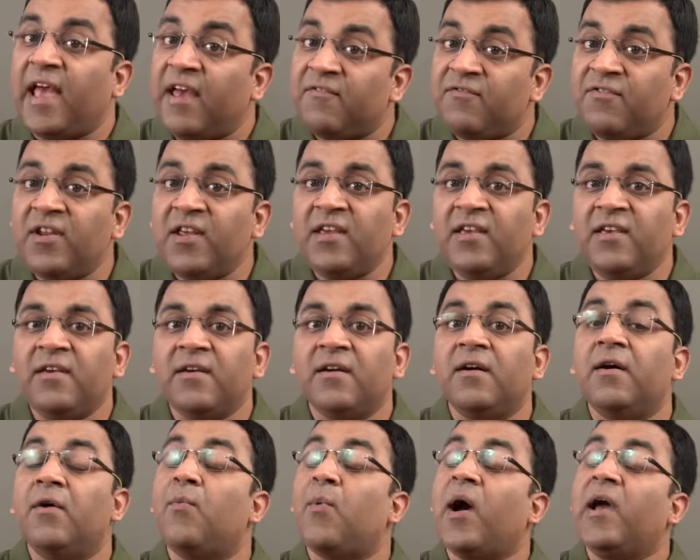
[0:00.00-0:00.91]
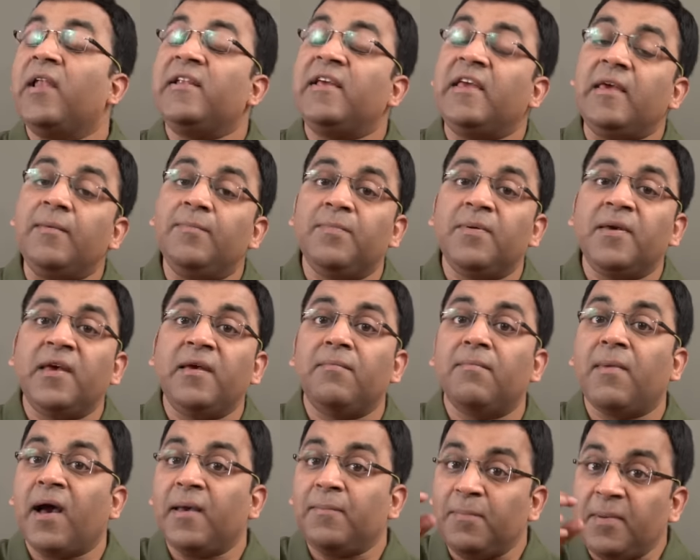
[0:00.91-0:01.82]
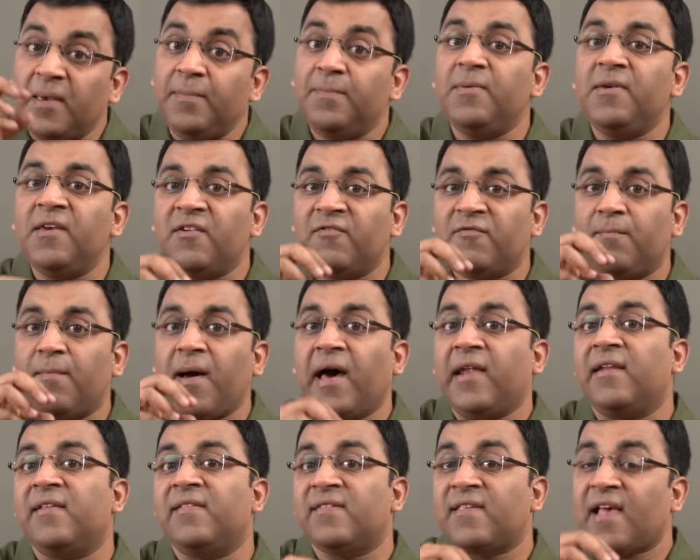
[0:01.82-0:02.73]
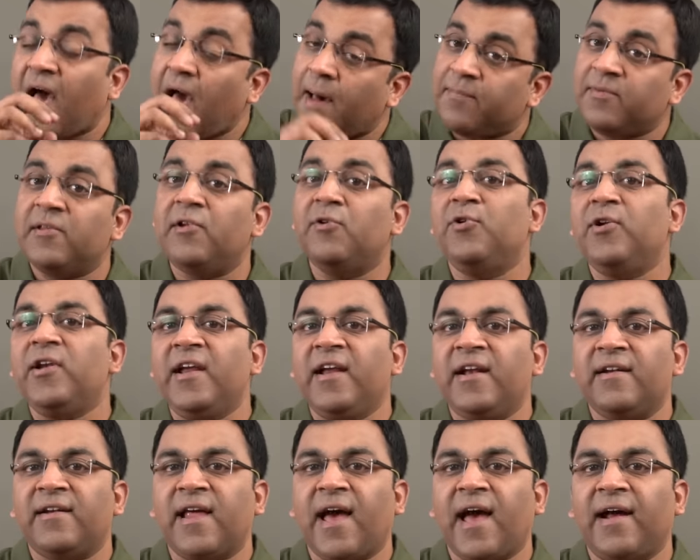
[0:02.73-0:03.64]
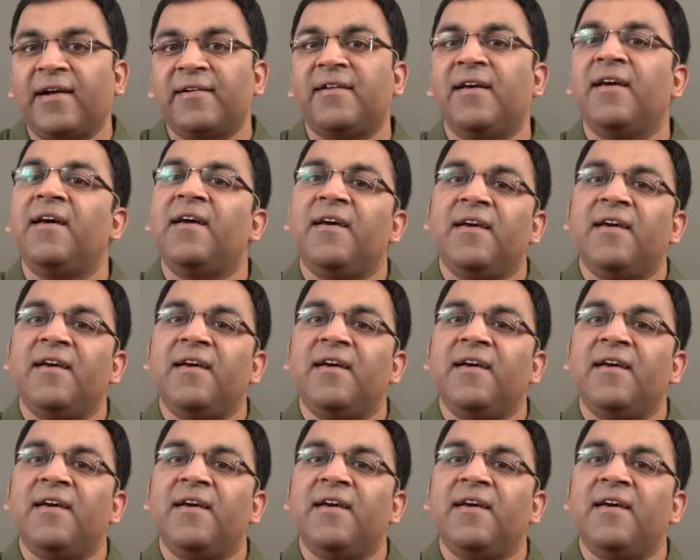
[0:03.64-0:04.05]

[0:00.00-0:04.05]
every year while keeping my PPF balance absolutely intact